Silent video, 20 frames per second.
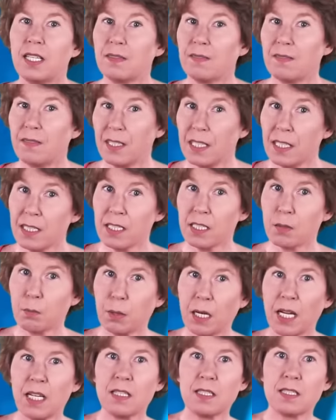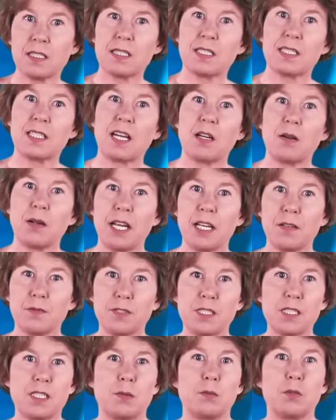And these planets now have
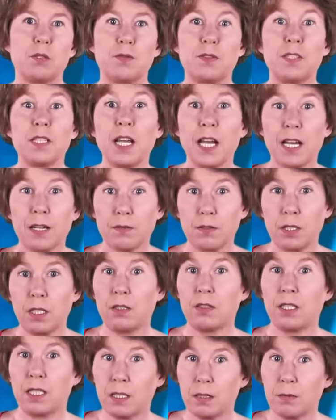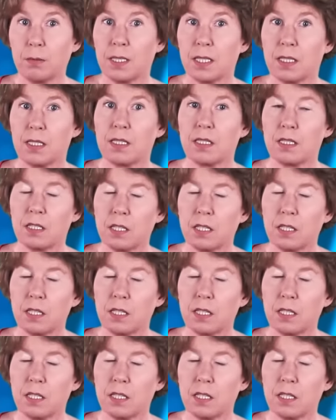some of the heavier elements